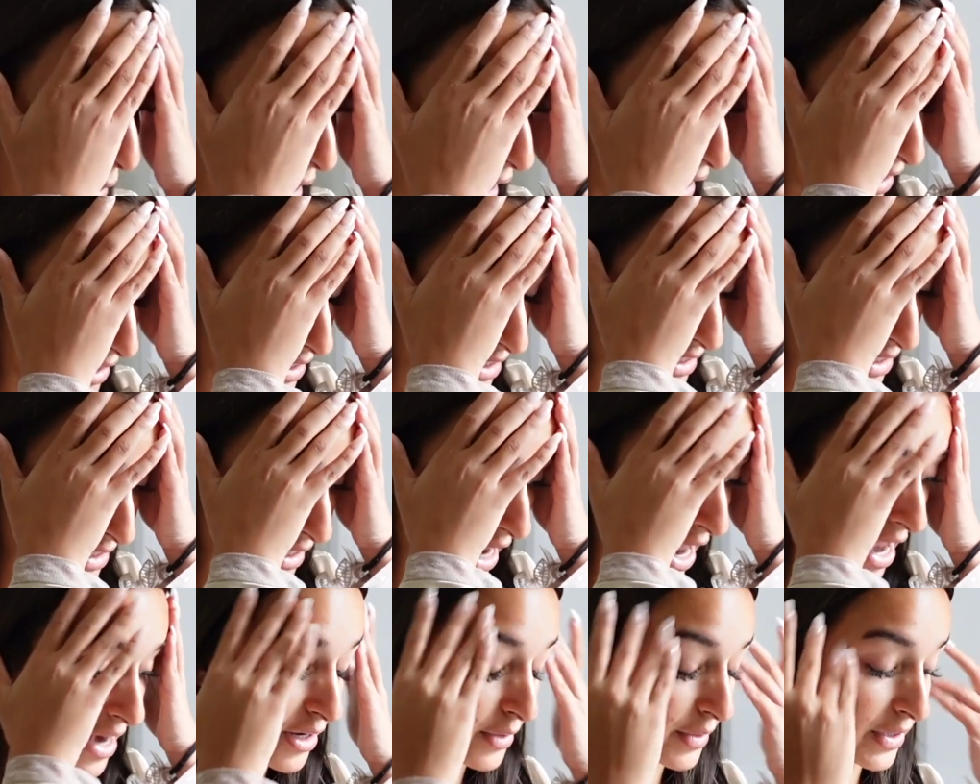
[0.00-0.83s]
But
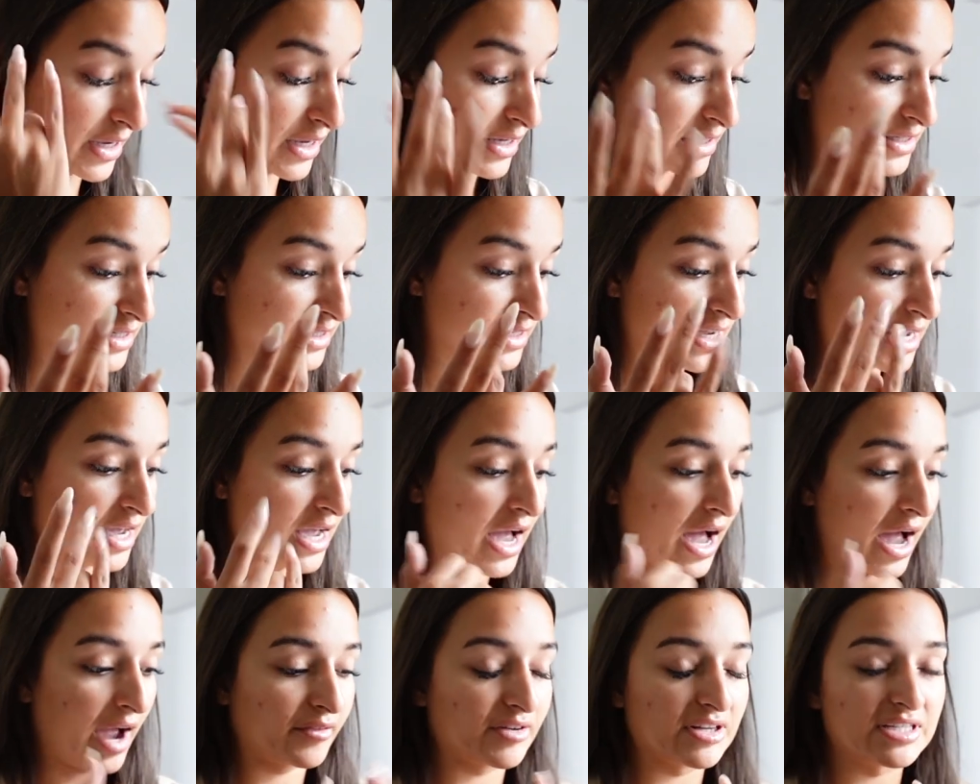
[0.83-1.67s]
anyways,
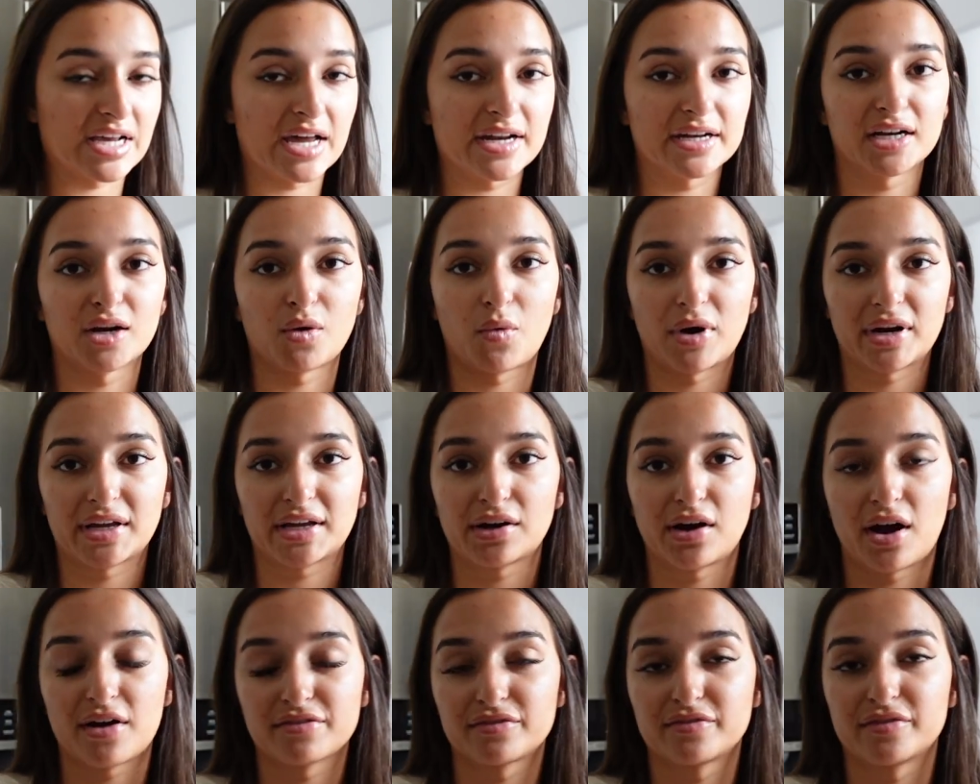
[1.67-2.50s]
I've decided I want to
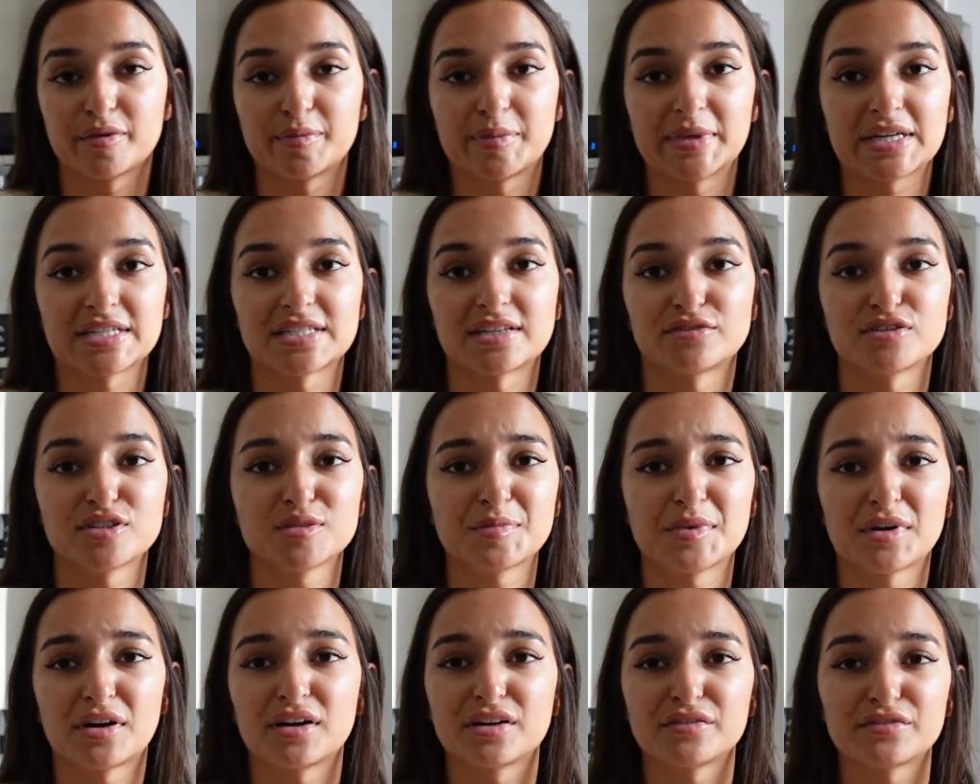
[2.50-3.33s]
get off of it because I've just
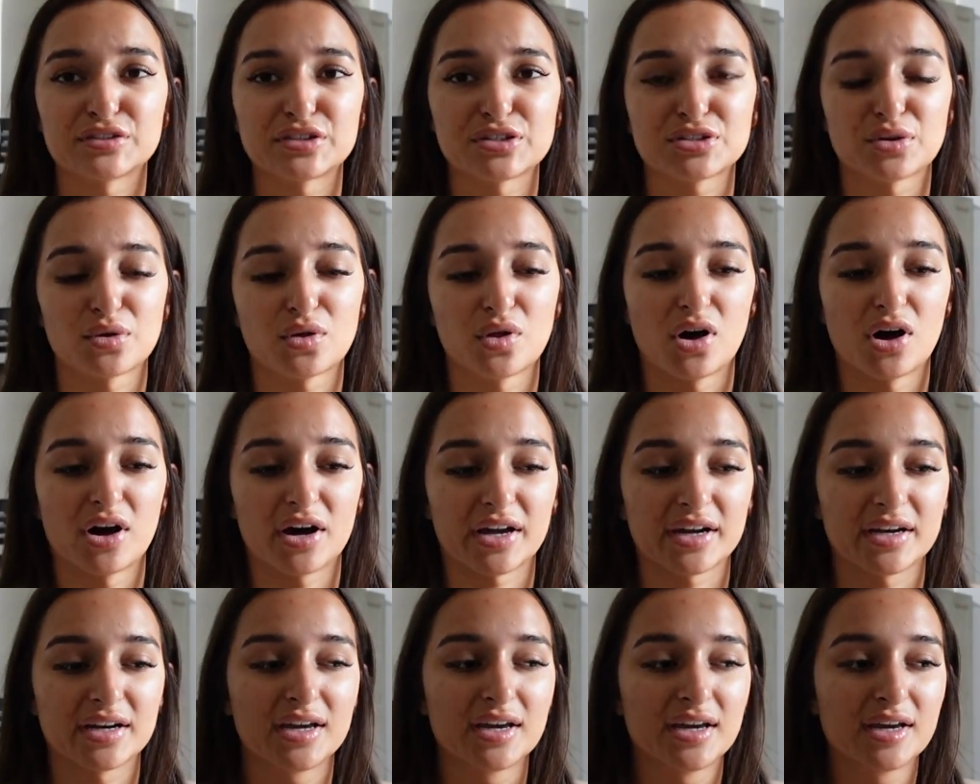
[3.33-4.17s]
been on it for so long
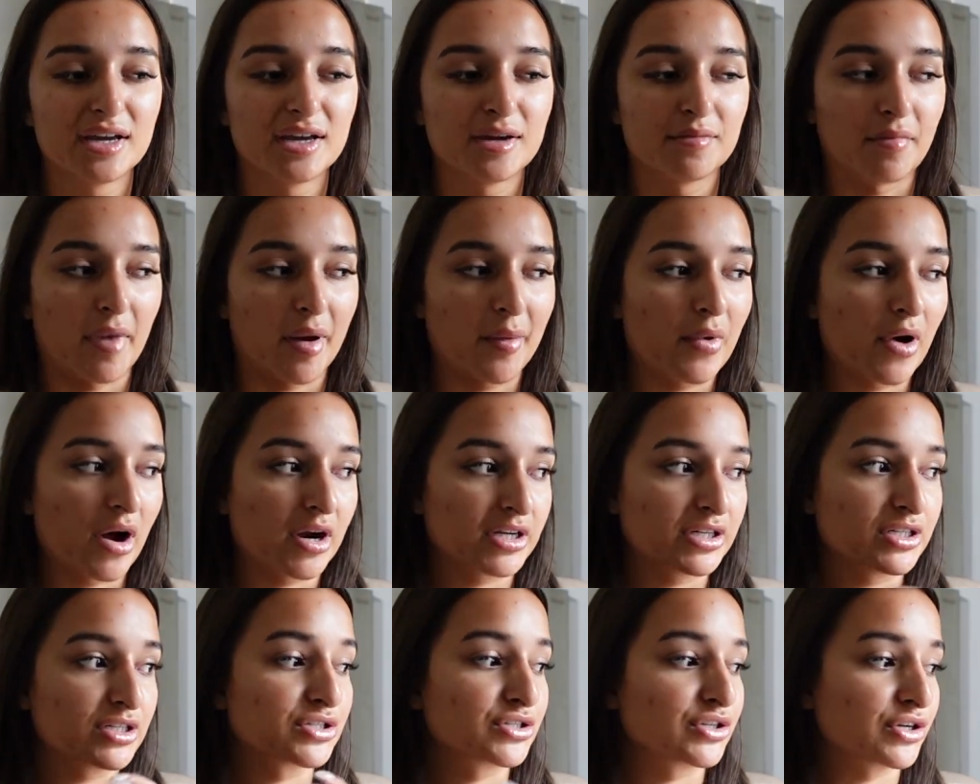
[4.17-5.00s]
and my
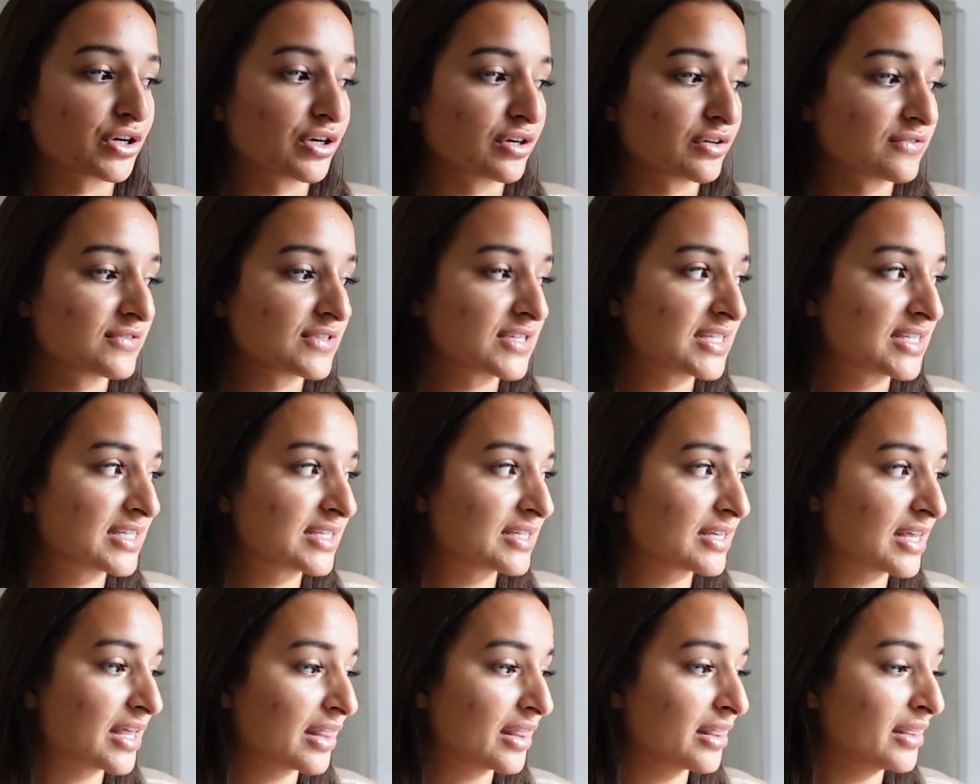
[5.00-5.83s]
body
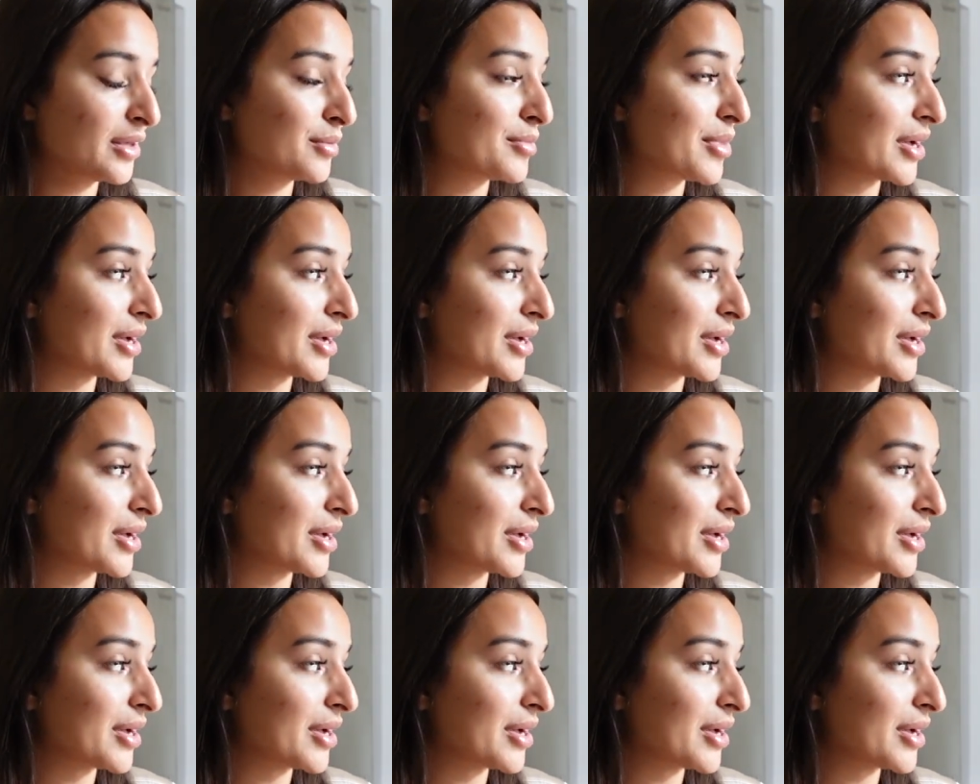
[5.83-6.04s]
deserves the